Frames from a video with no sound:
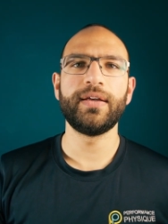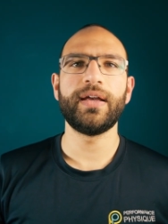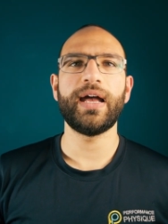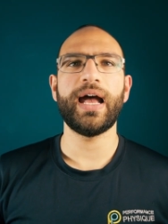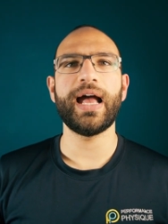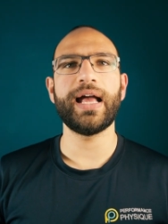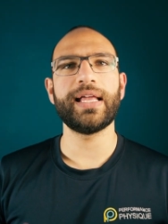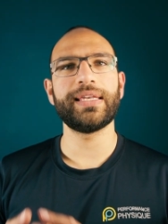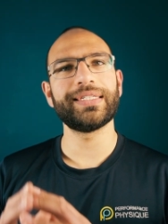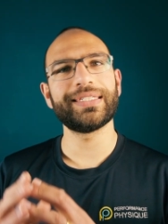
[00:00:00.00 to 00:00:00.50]

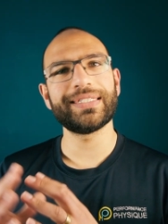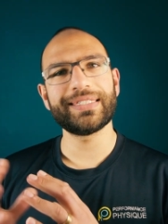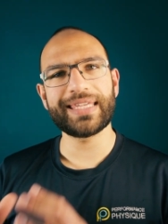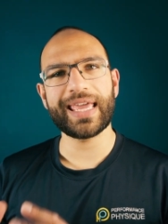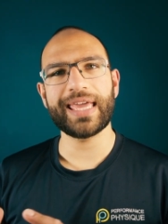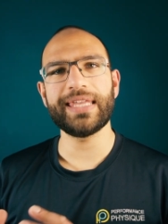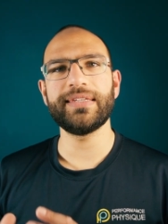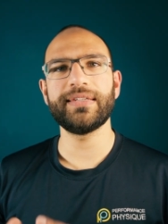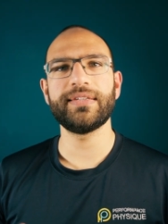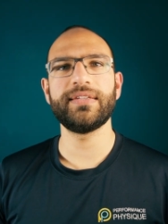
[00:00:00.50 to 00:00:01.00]
and
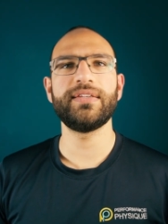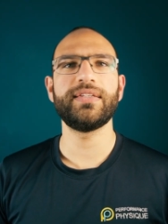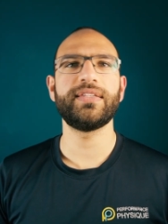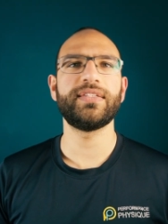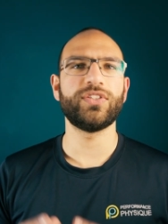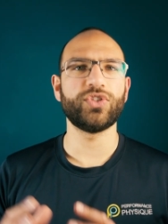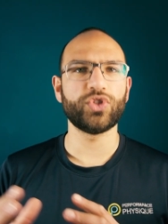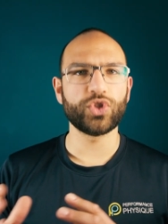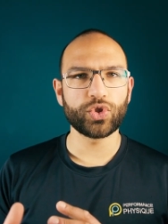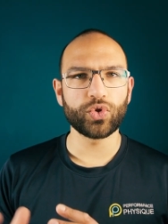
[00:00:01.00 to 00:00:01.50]

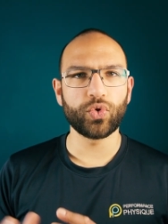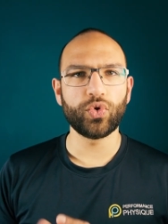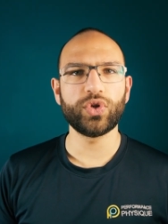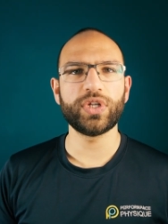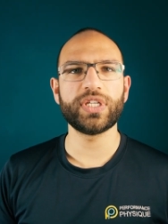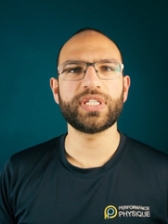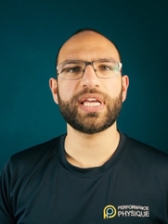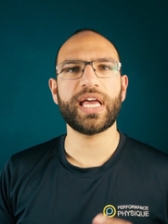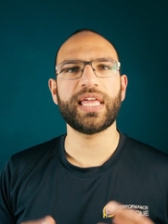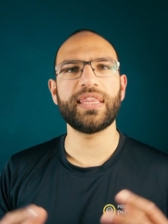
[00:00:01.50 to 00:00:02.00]
tenderness and
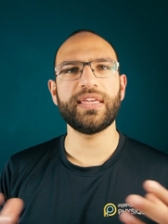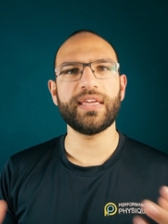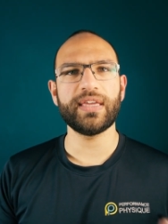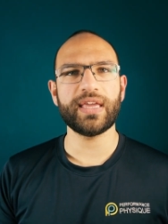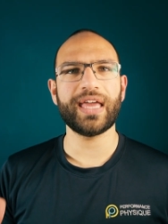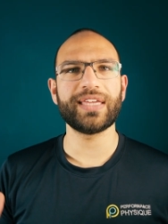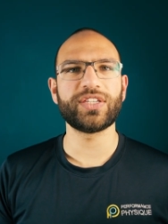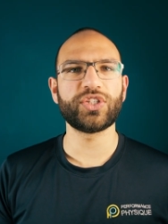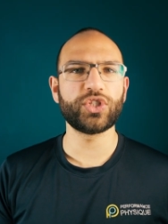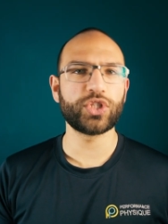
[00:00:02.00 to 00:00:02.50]
soreness and the
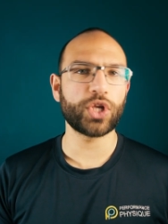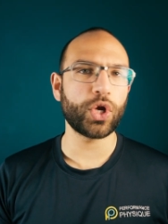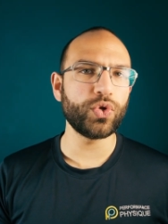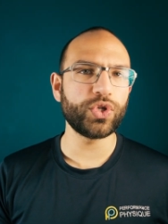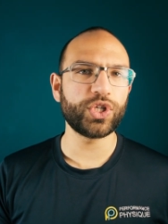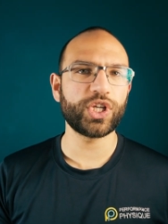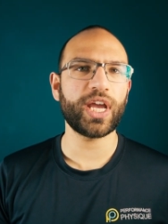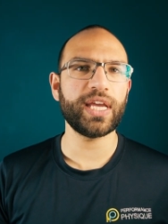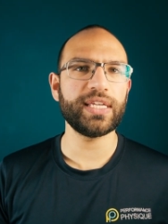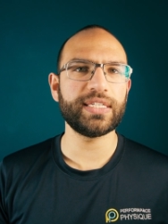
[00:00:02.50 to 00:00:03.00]

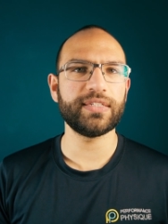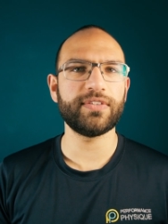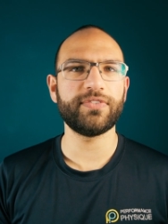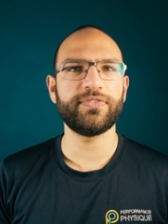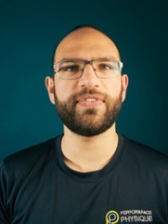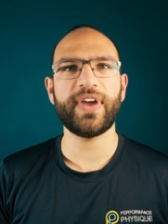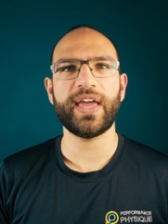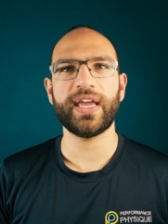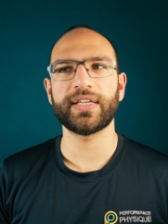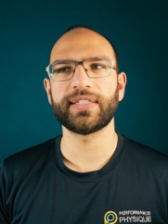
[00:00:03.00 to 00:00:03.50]
associated
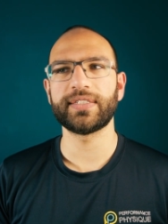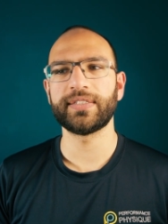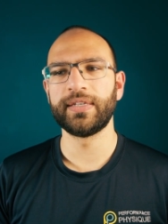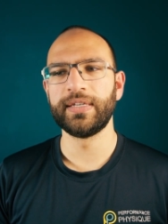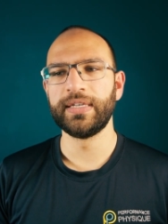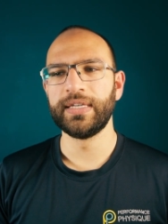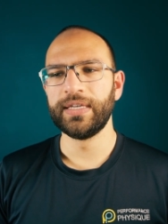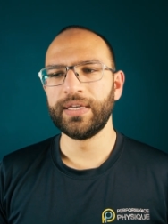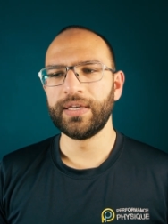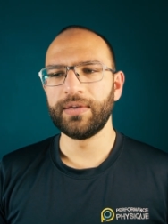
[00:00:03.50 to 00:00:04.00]
effects.
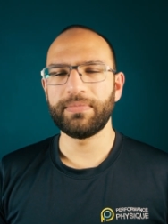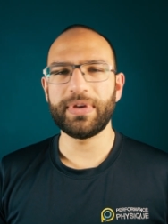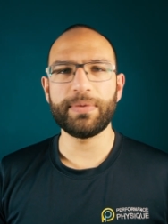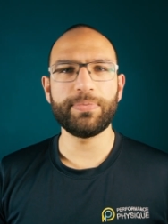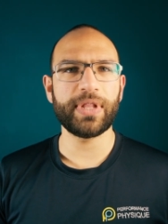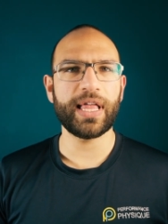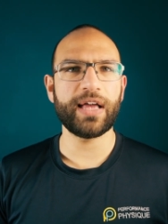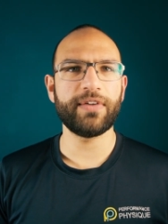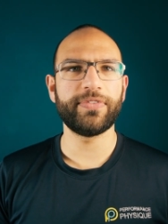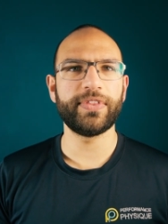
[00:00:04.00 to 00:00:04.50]

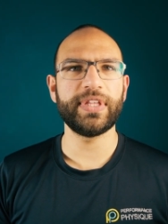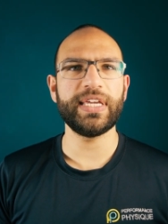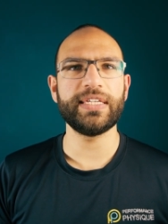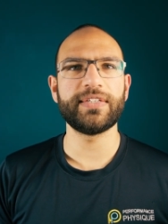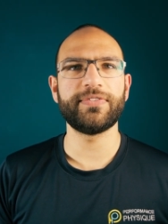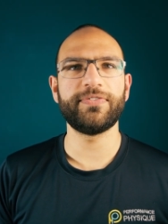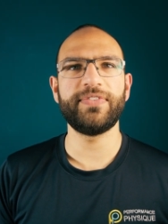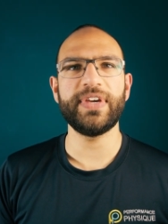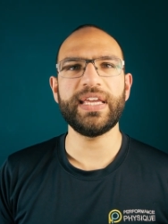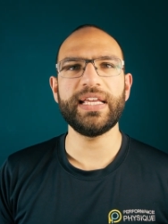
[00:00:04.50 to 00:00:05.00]
People have
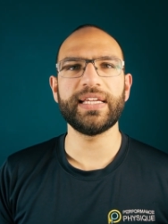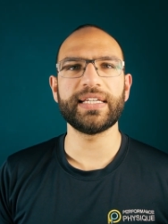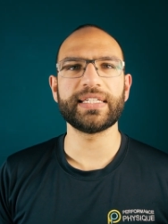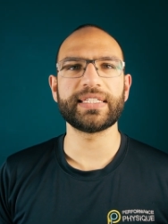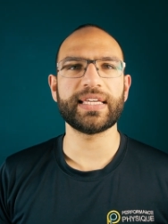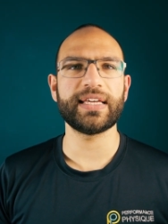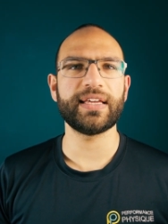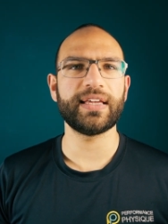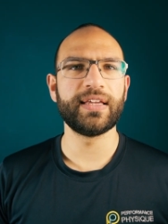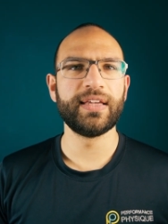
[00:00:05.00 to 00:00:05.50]
these feelings
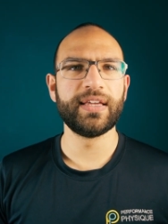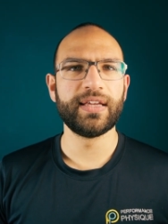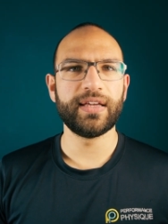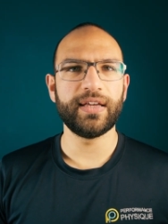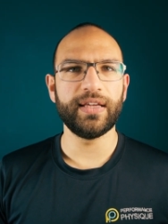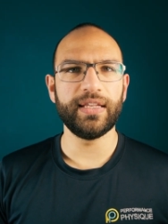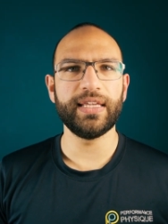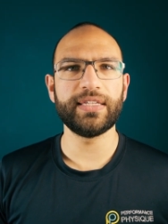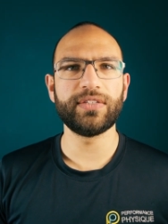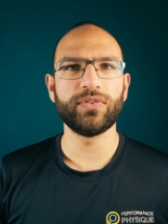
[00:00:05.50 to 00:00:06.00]
that
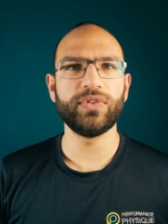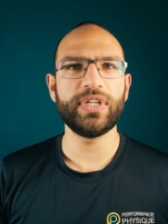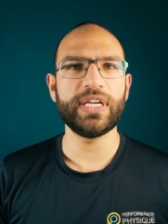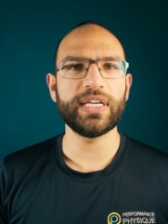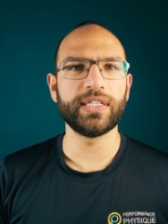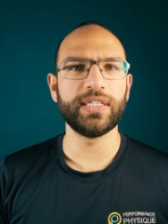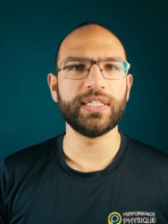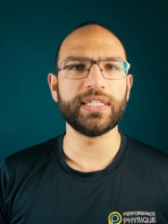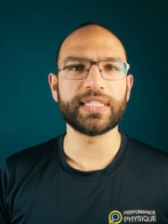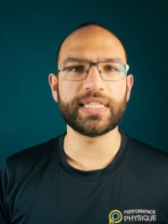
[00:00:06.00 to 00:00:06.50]
a little
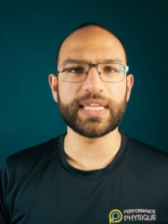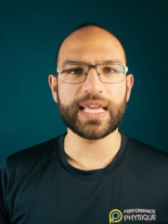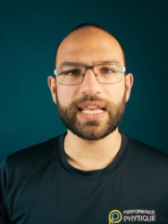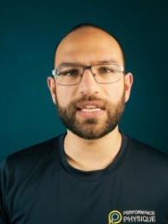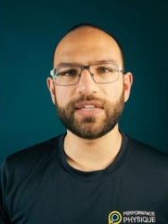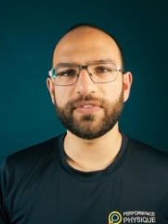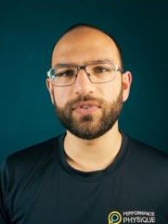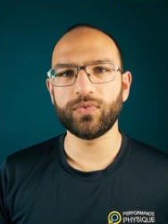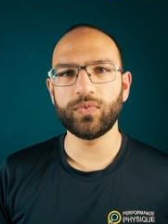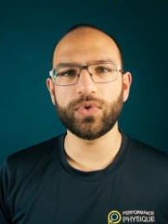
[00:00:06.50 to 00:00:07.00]
niggle is the
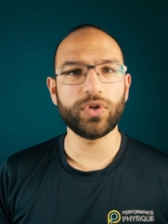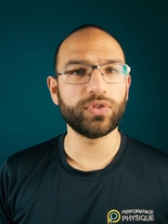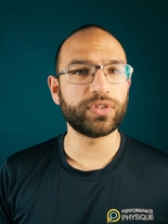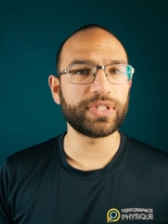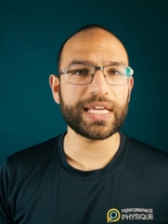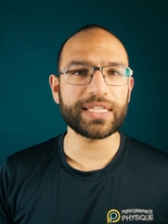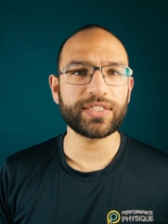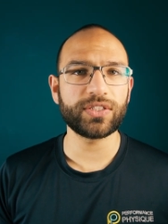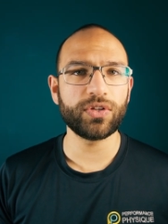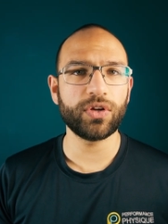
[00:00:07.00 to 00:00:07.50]
end of the world.
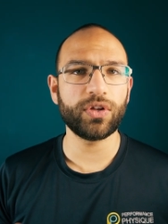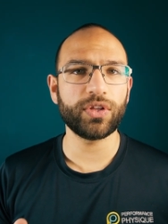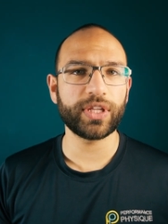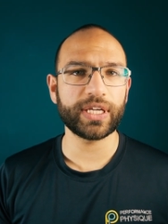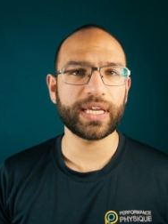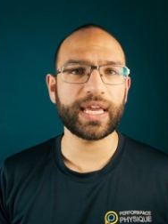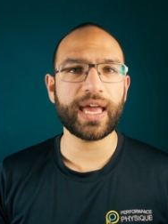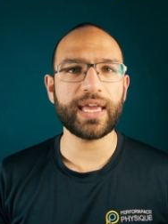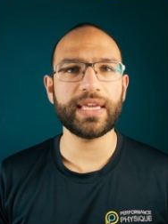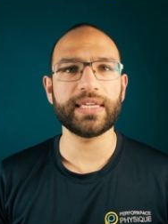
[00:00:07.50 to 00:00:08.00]
That's not the
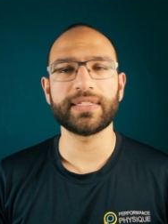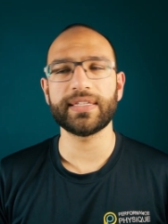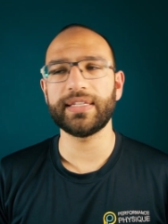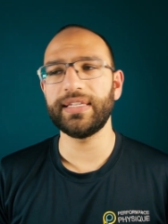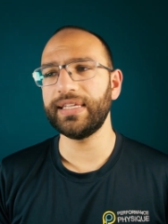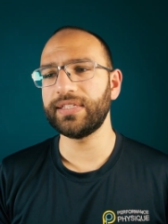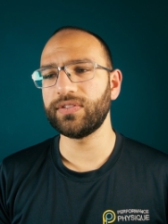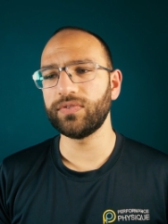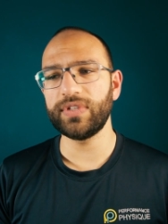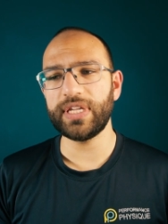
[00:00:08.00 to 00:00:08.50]
case. A
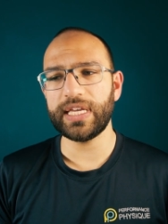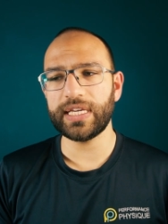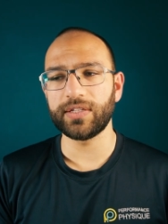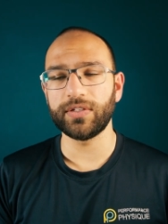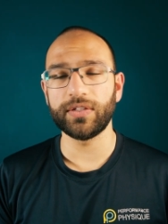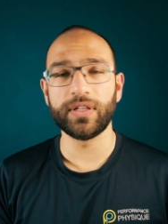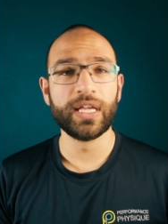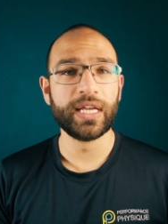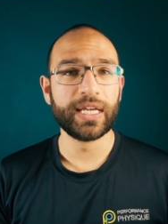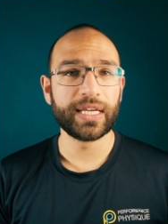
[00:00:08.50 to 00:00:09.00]
little
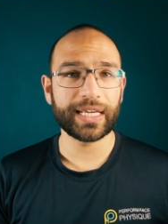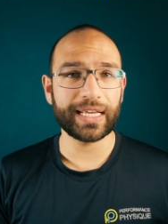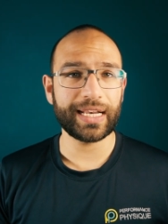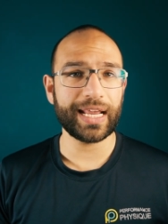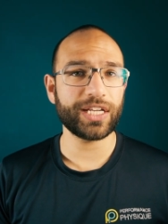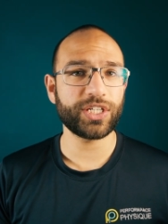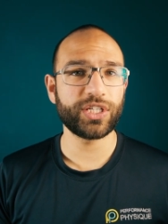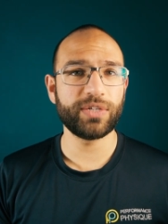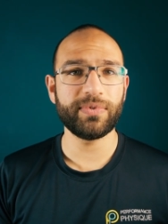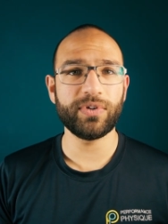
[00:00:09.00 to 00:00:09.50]
niggle can
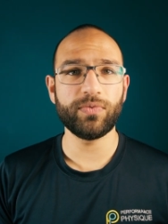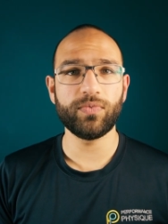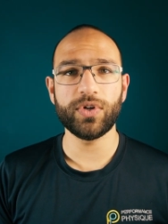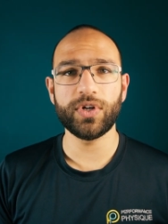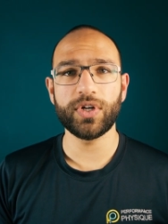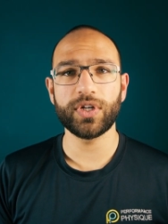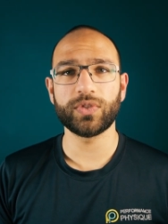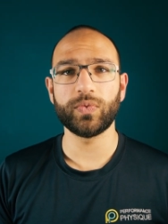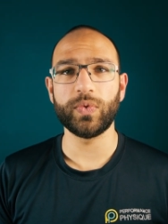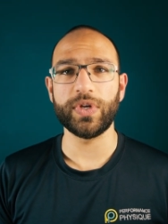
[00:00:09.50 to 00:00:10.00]
actually be
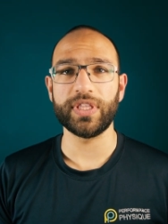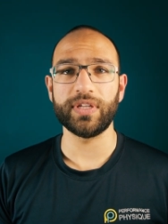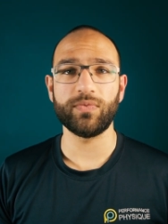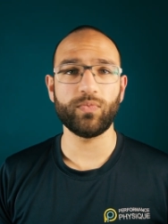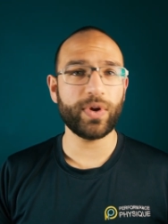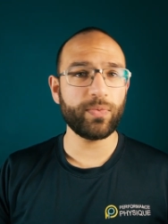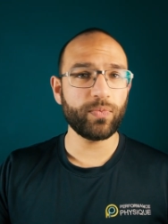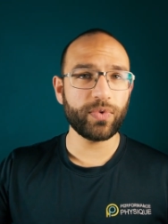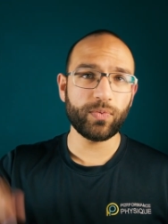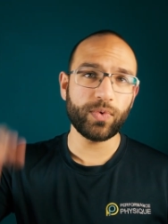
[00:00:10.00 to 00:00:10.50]
worked with, and
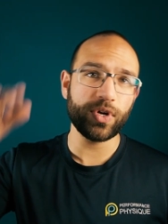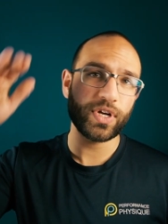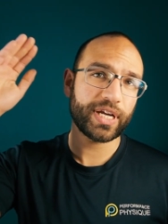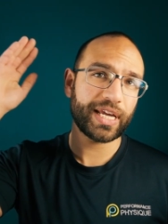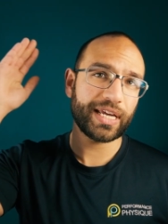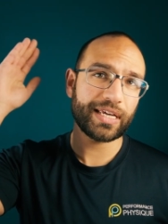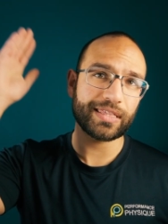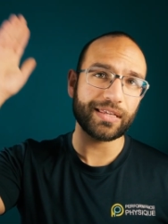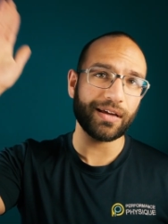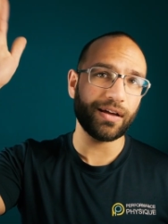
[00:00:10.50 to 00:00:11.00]
when we're
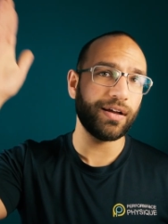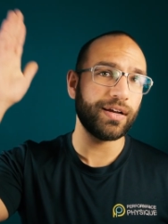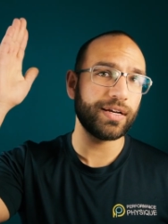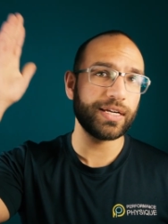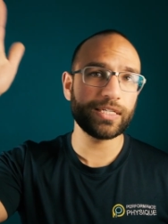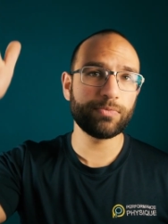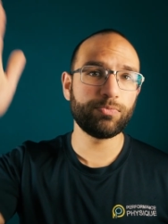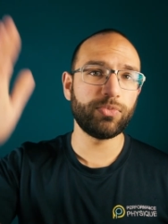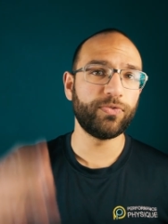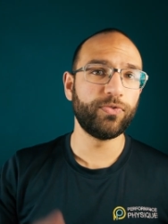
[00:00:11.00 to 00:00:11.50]
working at the
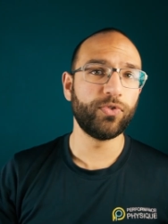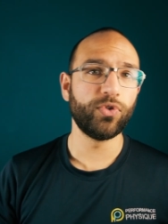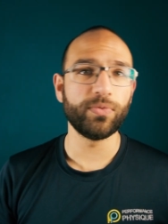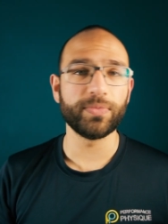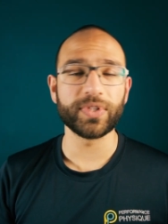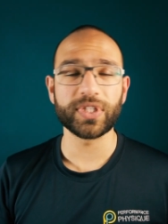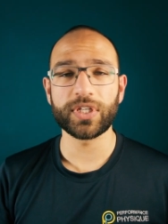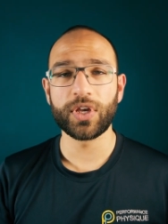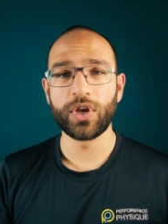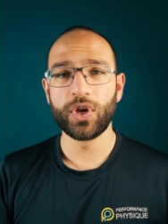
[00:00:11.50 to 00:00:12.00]
highest performance,